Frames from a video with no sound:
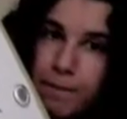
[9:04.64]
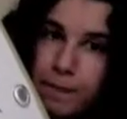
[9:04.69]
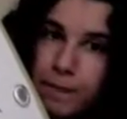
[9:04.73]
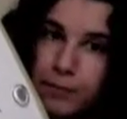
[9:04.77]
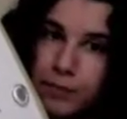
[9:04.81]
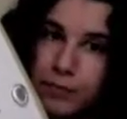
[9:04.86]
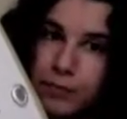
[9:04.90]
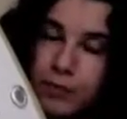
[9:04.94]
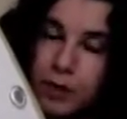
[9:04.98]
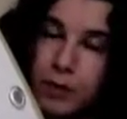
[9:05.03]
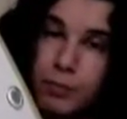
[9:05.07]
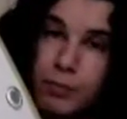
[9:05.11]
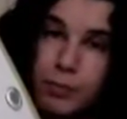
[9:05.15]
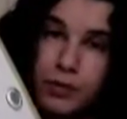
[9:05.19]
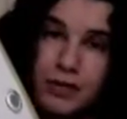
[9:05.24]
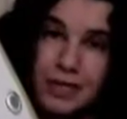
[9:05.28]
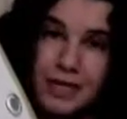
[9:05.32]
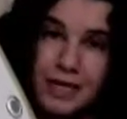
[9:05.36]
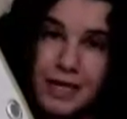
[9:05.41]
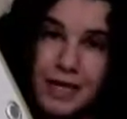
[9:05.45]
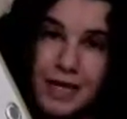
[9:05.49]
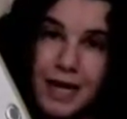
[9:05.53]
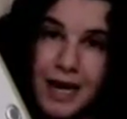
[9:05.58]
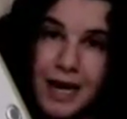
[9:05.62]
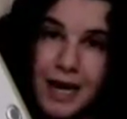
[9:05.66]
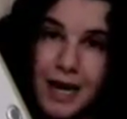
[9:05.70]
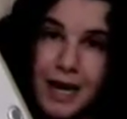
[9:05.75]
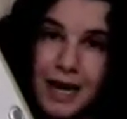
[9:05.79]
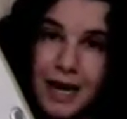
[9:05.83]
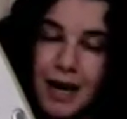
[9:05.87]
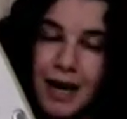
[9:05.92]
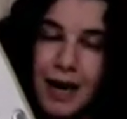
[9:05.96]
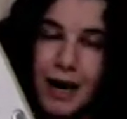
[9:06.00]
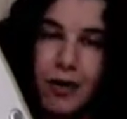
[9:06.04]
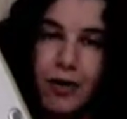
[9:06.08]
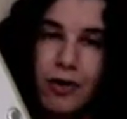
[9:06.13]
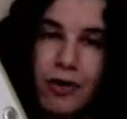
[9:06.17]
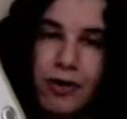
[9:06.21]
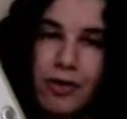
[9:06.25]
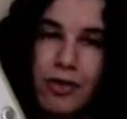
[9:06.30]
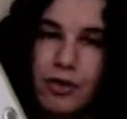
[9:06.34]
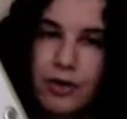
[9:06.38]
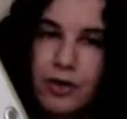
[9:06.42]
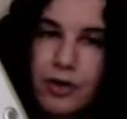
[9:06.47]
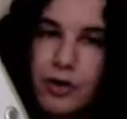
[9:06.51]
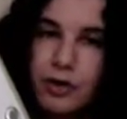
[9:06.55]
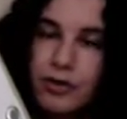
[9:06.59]
Remember the ya, our
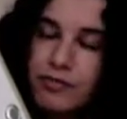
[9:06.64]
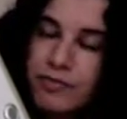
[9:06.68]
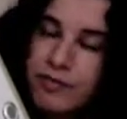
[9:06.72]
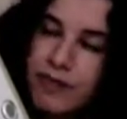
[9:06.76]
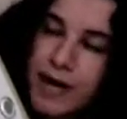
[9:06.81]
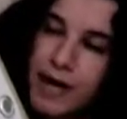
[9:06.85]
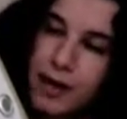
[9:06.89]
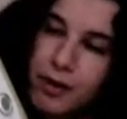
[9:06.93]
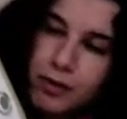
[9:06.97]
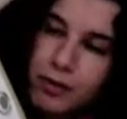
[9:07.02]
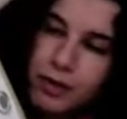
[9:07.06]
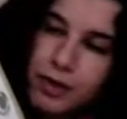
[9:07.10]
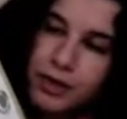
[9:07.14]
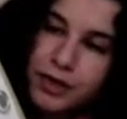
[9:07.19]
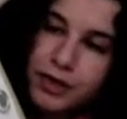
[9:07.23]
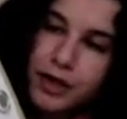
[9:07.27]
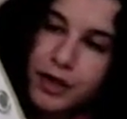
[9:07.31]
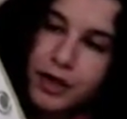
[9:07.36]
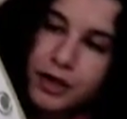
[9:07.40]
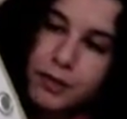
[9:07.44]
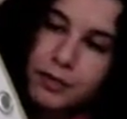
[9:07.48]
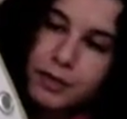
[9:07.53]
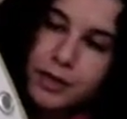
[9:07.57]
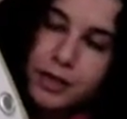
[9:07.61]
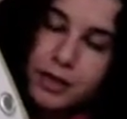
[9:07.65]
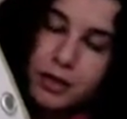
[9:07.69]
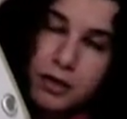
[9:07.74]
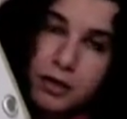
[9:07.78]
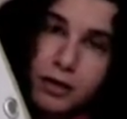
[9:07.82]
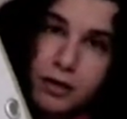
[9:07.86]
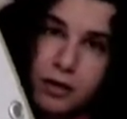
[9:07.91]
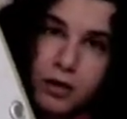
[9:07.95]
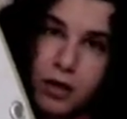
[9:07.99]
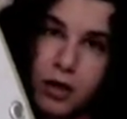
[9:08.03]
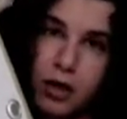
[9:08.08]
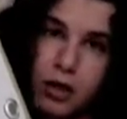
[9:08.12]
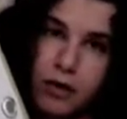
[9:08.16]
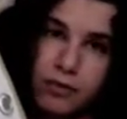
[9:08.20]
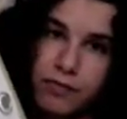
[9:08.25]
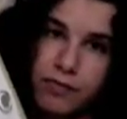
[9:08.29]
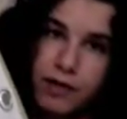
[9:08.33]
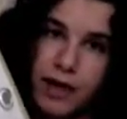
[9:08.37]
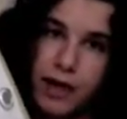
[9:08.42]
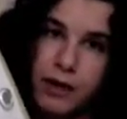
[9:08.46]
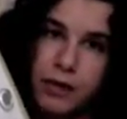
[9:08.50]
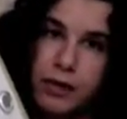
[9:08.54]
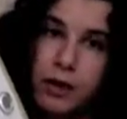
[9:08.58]
third vowel in Arabic, long
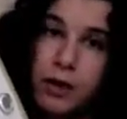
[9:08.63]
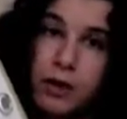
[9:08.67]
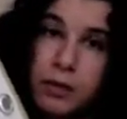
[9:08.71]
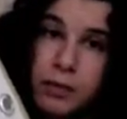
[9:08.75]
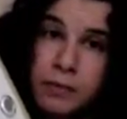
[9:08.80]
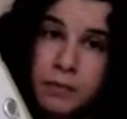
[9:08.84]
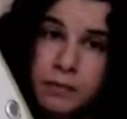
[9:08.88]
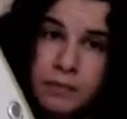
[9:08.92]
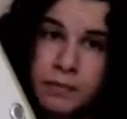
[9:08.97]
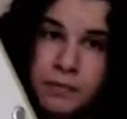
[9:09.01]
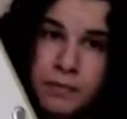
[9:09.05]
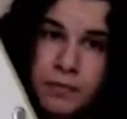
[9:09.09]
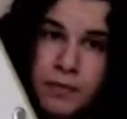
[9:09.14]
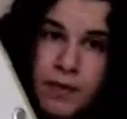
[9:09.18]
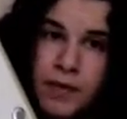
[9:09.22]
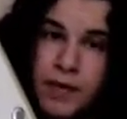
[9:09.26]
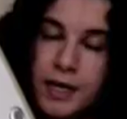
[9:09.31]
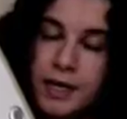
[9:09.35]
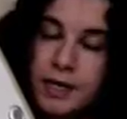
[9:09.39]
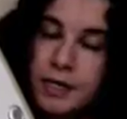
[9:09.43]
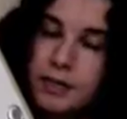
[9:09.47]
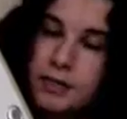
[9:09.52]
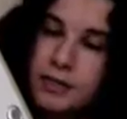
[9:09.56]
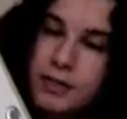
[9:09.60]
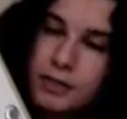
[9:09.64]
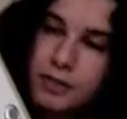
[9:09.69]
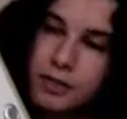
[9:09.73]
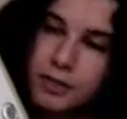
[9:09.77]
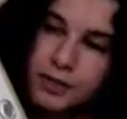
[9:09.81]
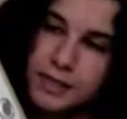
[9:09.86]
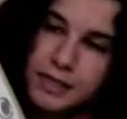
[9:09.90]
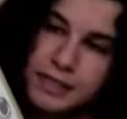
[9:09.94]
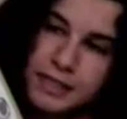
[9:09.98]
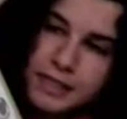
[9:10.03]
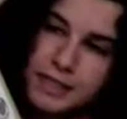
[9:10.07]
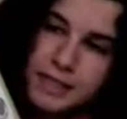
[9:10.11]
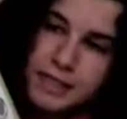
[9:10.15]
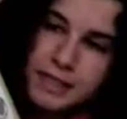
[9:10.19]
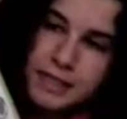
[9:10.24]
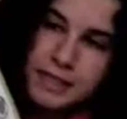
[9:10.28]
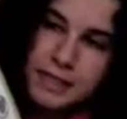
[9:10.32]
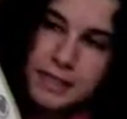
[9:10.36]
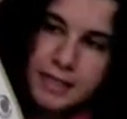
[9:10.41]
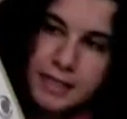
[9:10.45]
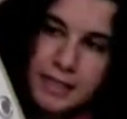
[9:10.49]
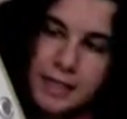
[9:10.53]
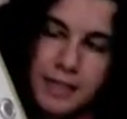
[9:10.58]
vowel. So this is
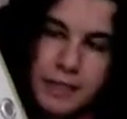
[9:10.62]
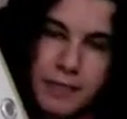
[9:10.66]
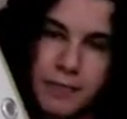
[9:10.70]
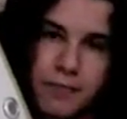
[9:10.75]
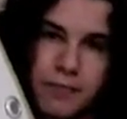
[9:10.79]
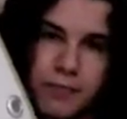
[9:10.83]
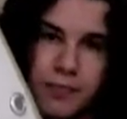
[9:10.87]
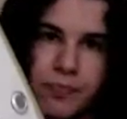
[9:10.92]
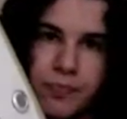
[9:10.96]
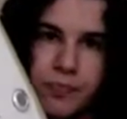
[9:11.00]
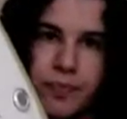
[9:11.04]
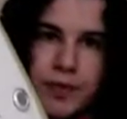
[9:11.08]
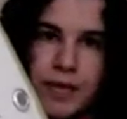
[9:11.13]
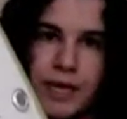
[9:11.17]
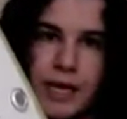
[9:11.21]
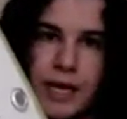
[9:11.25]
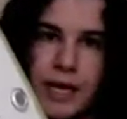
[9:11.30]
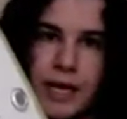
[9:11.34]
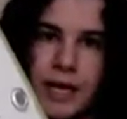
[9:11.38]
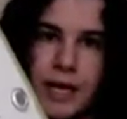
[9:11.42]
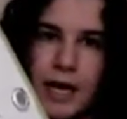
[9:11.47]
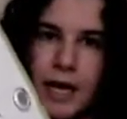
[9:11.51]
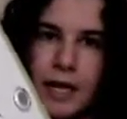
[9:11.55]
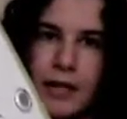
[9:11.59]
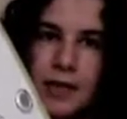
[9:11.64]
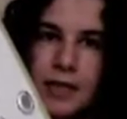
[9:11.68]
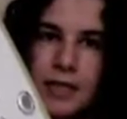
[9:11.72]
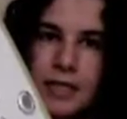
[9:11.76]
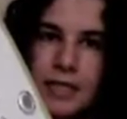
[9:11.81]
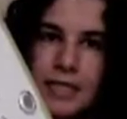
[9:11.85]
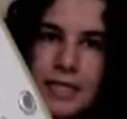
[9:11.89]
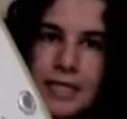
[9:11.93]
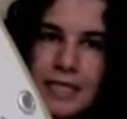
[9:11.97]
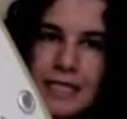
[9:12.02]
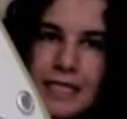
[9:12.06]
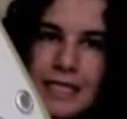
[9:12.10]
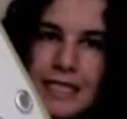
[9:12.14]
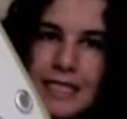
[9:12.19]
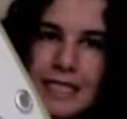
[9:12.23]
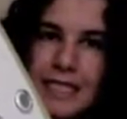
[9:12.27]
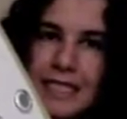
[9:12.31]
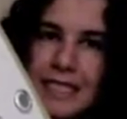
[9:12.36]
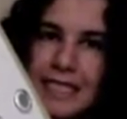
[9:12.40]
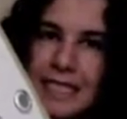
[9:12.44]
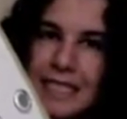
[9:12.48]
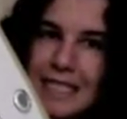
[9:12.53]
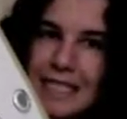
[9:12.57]
C, and this is
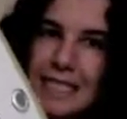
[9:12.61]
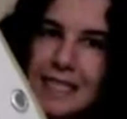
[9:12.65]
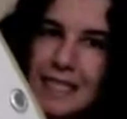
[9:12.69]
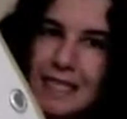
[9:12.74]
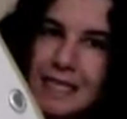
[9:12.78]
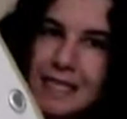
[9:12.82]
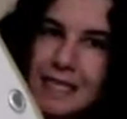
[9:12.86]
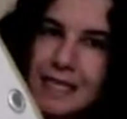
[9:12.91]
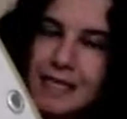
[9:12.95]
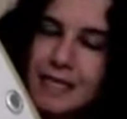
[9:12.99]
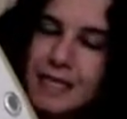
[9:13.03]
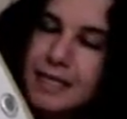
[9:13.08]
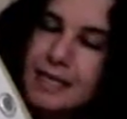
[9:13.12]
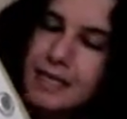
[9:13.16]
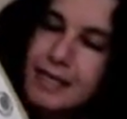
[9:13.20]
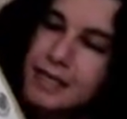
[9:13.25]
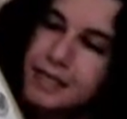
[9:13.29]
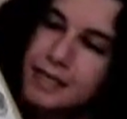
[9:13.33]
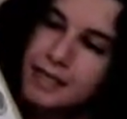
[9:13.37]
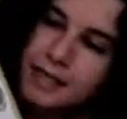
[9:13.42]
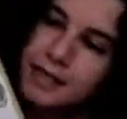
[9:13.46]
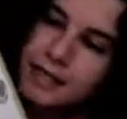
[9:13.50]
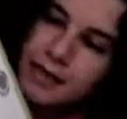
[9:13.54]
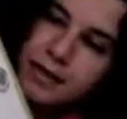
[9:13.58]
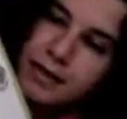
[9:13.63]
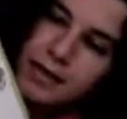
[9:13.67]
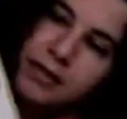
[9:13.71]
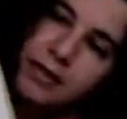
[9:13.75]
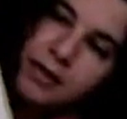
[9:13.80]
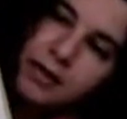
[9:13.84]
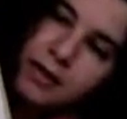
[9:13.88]
C.